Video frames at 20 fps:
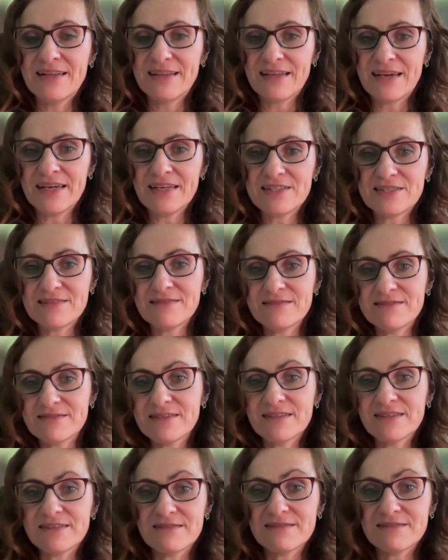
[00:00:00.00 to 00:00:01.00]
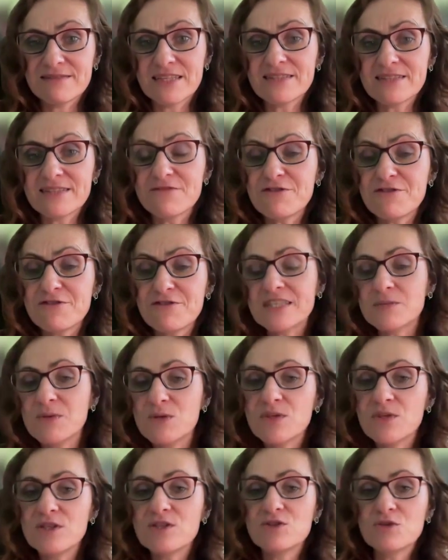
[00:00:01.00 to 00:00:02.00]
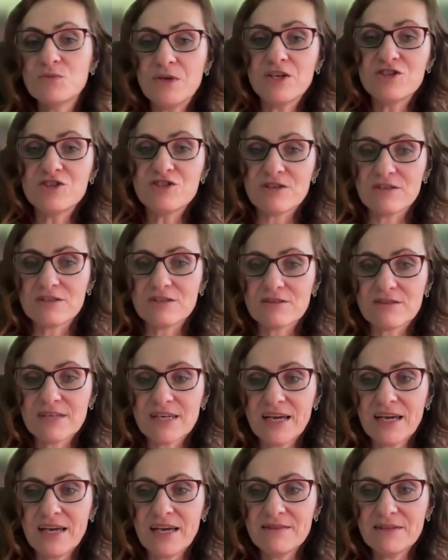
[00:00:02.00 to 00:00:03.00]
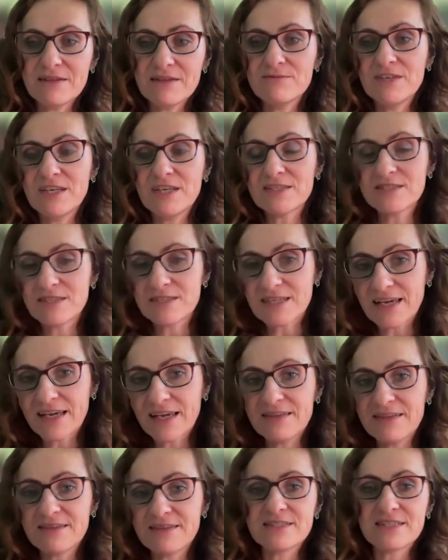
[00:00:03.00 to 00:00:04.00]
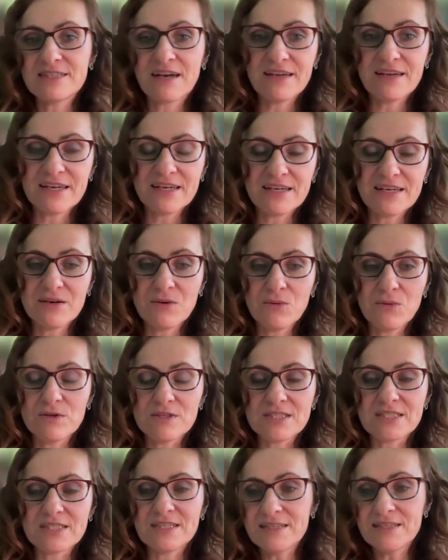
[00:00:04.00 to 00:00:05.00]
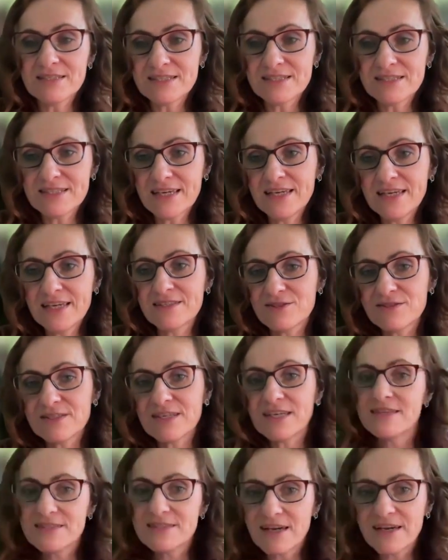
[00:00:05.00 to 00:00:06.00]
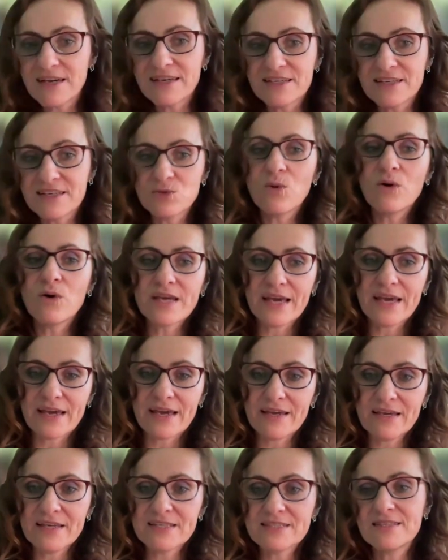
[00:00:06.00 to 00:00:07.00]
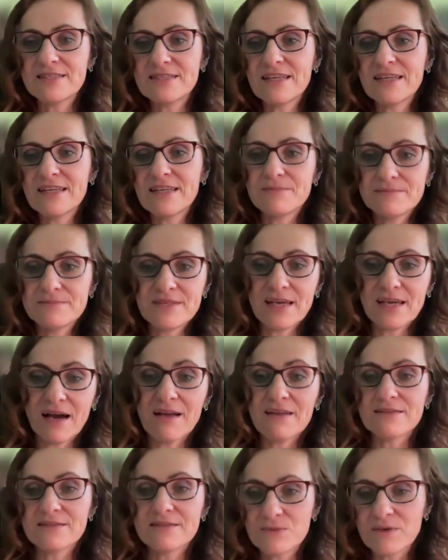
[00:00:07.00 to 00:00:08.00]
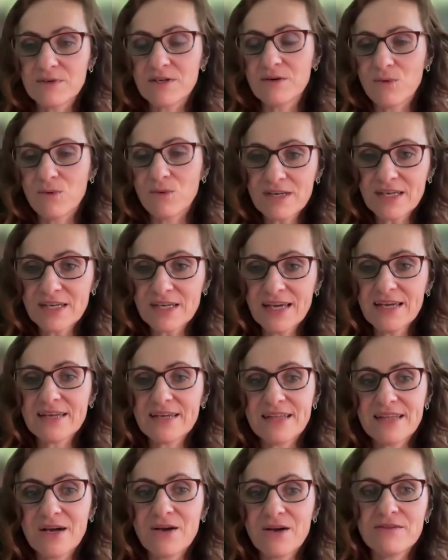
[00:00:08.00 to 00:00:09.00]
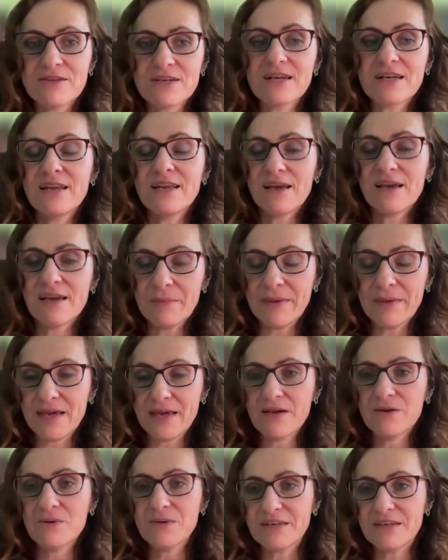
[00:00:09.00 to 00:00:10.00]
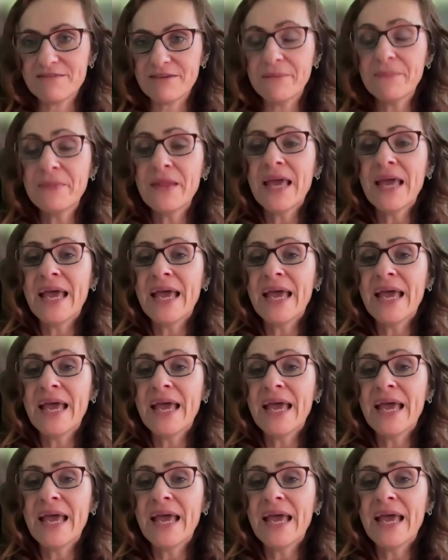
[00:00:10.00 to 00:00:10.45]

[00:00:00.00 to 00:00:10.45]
Like the differences between two pictures, okay? Now, yesterday the tiger was dancing and today the tiger is walking. Yesterday the ants were walking and now they're climbing or whatever.